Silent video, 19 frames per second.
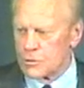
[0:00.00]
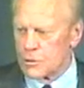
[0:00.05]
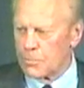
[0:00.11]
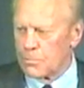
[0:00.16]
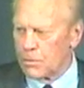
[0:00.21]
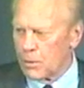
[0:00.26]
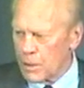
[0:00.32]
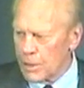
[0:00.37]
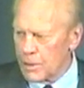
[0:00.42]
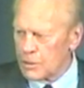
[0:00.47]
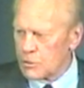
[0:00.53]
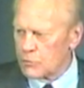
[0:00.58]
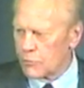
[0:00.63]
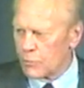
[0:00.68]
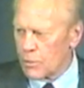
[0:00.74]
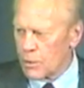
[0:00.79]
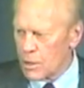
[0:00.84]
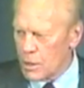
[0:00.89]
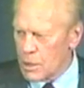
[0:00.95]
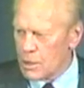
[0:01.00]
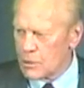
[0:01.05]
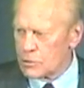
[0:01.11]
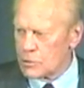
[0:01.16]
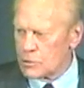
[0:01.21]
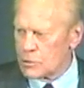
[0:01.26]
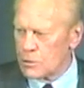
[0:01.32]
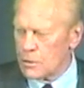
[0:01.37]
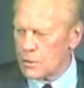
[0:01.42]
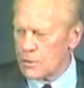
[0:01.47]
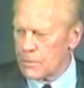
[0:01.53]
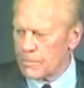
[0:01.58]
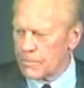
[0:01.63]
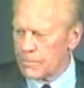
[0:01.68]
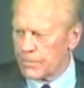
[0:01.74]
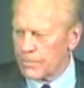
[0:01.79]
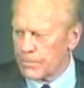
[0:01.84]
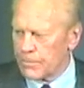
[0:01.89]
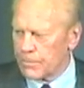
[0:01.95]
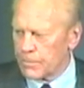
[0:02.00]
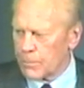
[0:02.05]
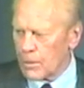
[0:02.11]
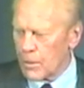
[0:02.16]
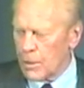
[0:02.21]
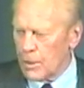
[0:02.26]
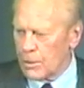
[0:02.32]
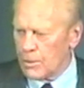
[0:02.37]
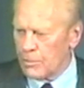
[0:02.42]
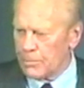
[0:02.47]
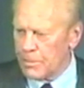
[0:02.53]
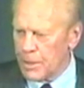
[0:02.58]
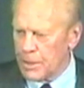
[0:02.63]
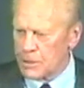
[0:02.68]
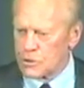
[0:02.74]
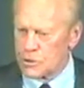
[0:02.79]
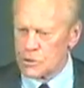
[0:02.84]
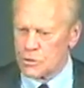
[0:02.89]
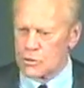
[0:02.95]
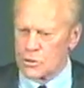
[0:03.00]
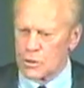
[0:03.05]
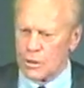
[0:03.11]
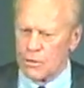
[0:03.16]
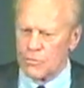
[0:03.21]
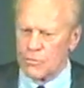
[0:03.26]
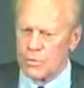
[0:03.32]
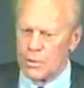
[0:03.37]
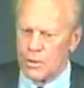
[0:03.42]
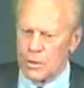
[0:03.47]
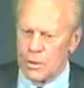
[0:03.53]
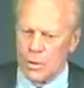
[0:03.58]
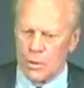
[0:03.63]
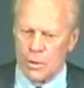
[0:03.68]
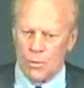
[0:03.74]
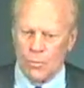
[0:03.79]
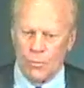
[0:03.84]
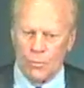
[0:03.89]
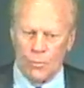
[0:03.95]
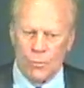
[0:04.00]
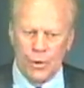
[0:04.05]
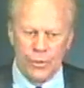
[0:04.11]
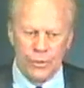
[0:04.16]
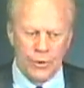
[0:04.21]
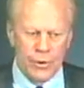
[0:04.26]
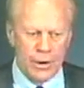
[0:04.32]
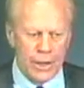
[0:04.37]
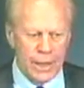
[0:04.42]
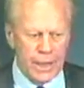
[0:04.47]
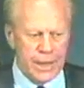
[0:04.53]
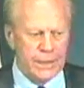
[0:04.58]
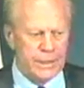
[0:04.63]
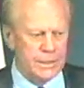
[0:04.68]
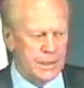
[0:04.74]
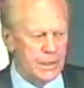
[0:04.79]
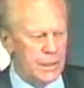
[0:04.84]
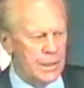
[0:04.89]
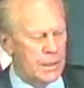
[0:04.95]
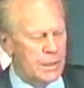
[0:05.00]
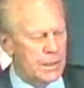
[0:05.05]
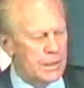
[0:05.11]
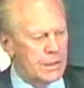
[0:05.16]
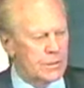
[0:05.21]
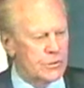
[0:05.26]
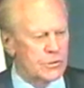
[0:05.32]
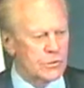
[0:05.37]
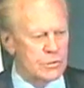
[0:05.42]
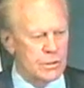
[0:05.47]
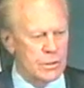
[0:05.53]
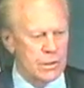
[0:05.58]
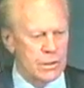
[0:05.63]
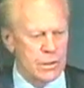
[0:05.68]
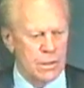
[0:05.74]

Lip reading: the place for us on a basis of whether Haiti is